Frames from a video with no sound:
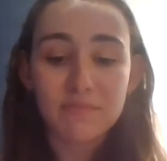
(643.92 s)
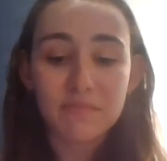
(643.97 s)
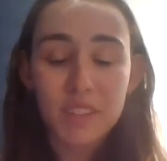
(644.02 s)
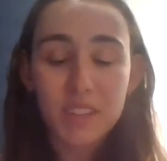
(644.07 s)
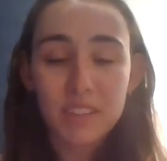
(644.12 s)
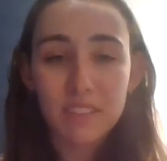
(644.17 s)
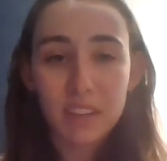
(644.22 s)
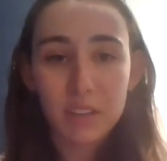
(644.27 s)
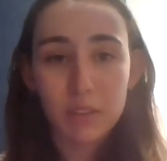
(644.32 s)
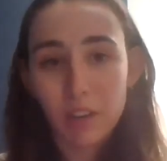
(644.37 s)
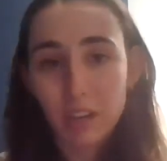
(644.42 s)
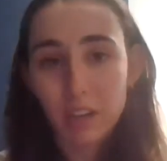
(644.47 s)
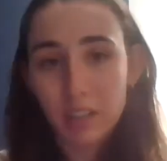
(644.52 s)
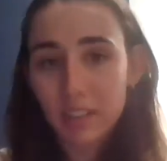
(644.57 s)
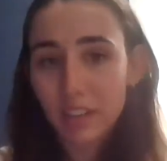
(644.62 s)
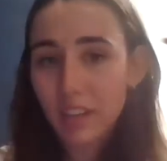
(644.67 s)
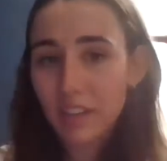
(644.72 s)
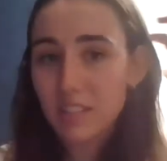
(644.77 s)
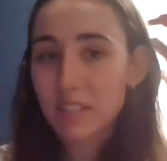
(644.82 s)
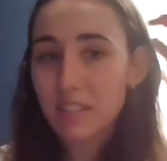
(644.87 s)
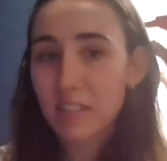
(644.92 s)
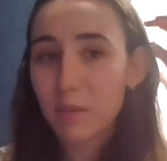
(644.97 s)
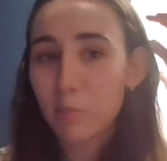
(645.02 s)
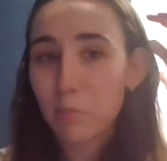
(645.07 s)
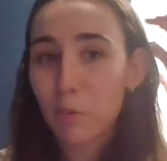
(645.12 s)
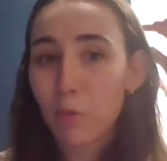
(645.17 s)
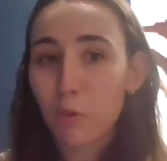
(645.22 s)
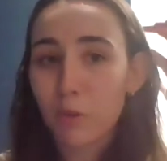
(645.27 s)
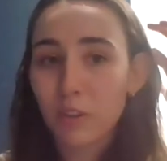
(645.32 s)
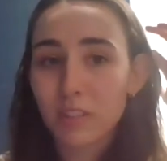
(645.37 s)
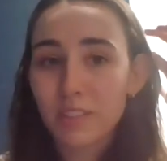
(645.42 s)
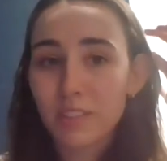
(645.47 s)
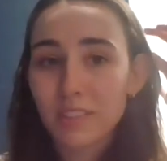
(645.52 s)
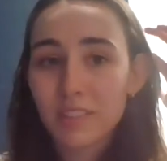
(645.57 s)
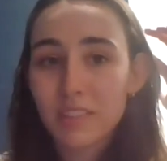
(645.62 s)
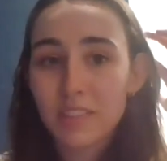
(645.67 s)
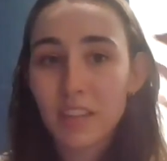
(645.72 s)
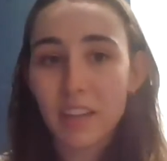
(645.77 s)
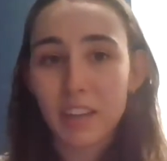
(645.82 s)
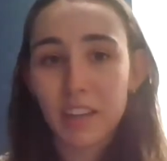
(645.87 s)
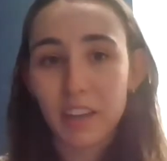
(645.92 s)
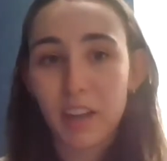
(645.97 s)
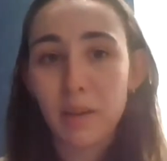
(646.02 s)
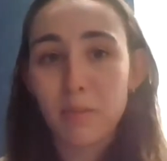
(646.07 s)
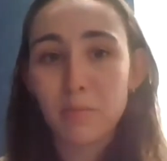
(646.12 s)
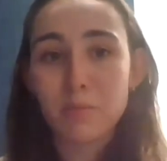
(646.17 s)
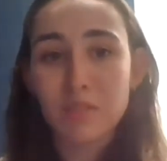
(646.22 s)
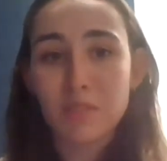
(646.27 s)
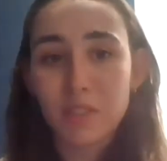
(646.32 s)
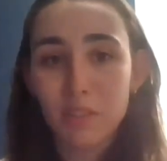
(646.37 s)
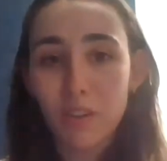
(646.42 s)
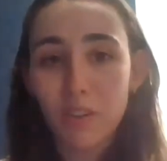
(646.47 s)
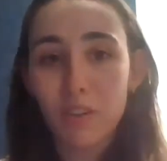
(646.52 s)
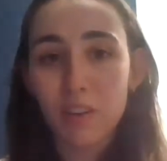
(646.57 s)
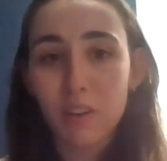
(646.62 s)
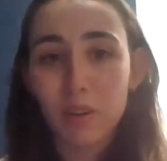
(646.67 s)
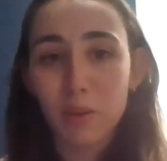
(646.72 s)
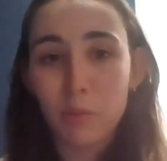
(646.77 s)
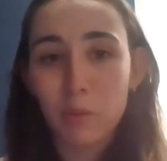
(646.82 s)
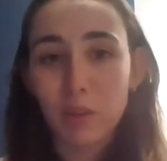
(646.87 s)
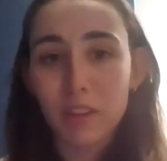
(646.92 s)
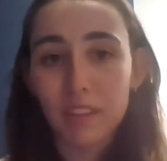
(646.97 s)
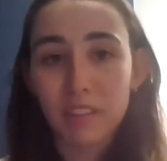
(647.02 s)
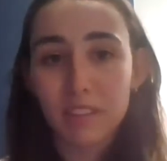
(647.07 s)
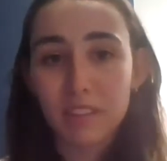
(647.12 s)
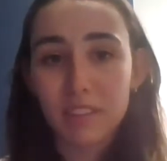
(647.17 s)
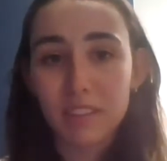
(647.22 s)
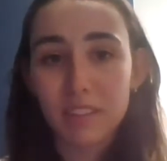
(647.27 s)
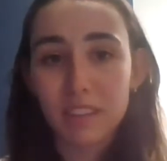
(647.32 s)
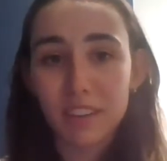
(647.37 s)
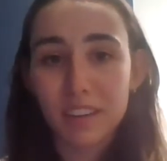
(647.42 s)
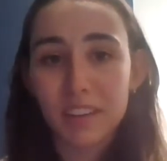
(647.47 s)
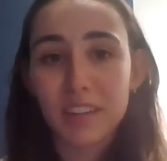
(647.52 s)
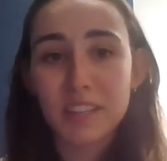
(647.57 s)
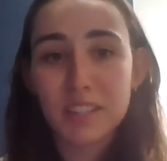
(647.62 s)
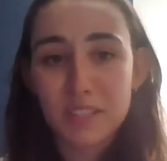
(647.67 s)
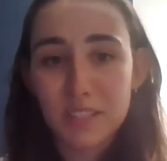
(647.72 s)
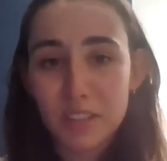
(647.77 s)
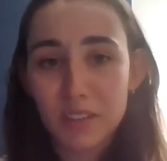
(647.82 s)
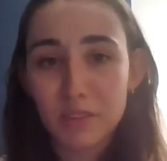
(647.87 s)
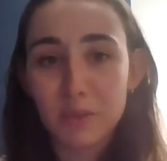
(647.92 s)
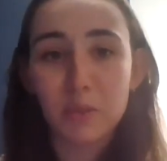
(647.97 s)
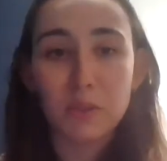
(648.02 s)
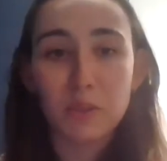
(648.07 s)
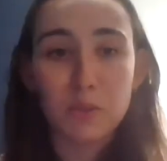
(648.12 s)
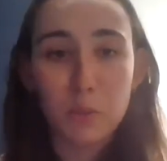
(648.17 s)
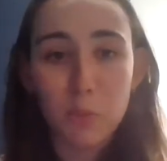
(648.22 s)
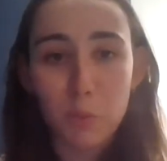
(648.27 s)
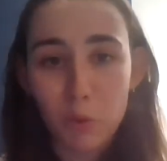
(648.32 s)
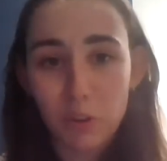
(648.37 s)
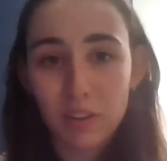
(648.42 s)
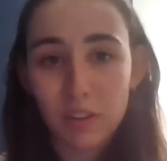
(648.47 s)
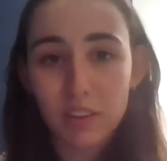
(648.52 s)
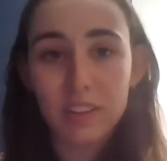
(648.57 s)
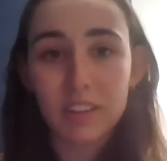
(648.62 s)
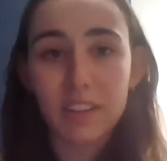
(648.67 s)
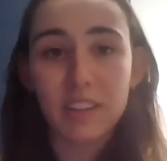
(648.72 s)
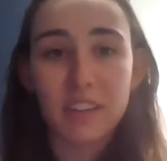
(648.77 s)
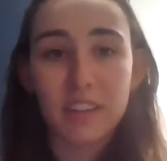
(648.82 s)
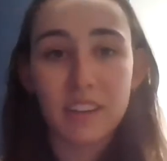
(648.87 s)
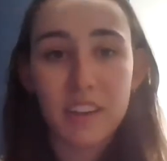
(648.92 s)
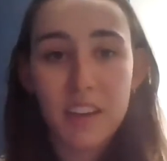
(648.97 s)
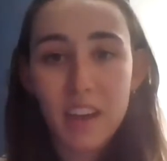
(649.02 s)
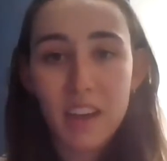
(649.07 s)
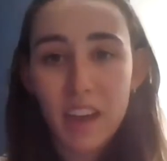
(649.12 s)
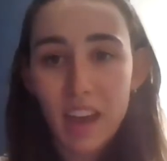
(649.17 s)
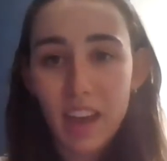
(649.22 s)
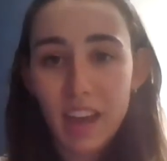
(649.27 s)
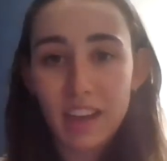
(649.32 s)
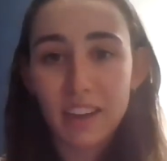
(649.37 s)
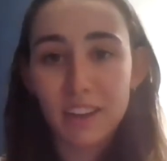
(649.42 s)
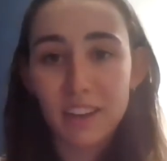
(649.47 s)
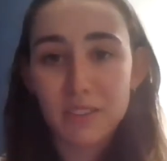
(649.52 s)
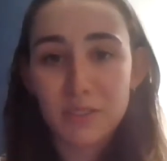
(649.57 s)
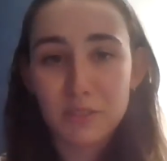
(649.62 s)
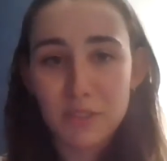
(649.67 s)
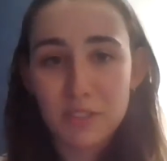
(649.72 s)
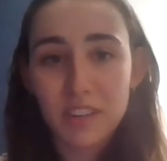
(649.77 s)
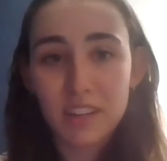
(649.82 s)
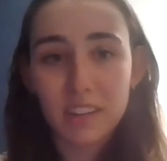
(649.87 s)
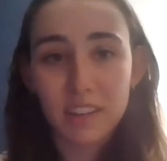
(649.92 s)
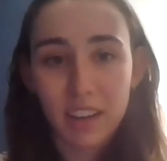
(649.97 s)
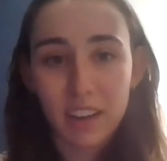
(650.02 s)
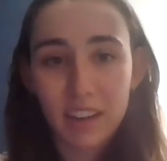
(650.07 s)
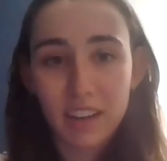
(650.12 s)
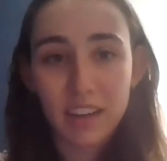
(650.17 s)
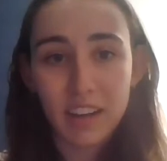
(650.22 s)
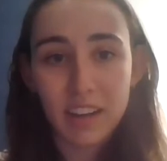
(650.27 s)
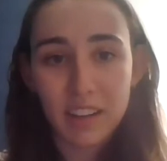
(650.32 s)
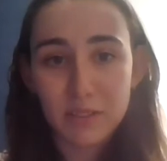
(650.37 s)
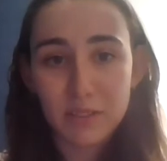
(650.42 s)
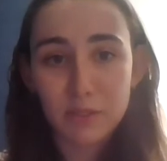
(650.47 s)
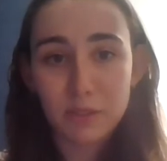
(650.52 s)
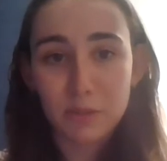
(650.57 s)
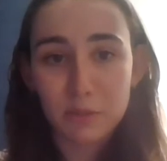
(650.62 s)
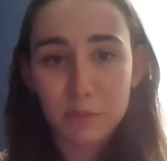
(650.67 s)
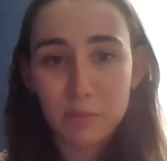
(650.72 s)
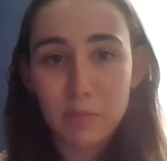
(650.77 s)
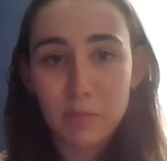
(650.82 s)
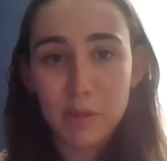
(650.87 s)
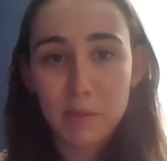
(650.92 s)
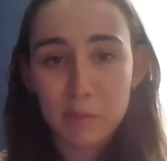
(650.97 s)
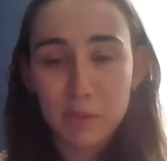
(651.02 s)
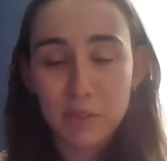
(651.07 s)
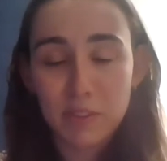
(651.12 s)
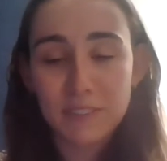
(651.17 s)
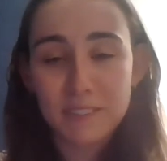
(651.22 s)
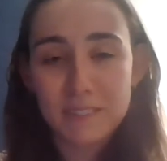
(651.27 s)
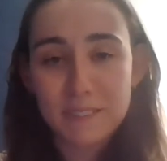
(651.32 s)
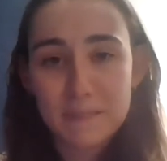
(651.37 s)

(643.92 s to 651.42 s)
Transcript: like recognize the importance, and it comes along with continuing to work and understanding how to handle people.